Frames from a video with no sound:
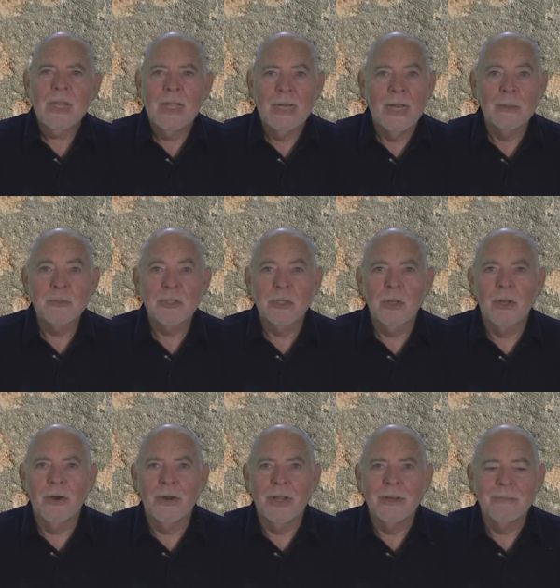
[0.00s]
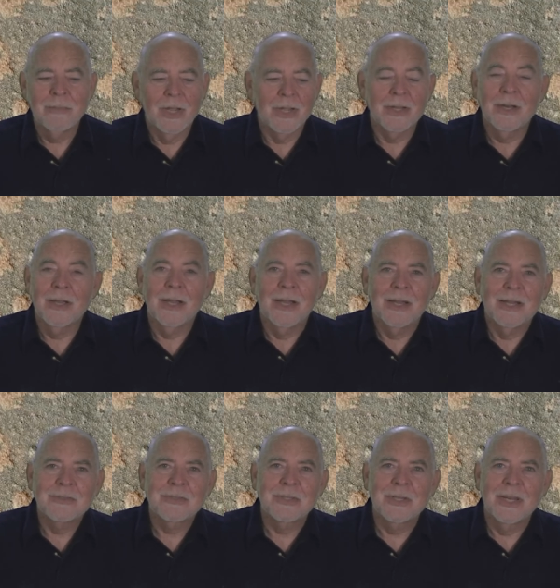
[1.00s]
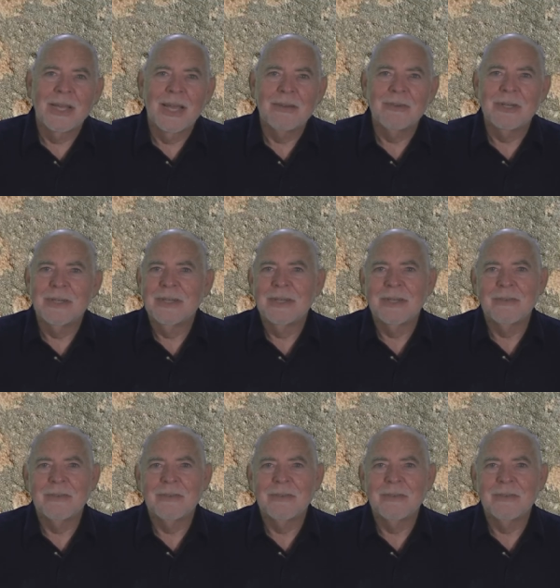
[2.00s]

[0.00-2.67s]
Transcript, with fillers: and I'm still learning, and I, I still have a,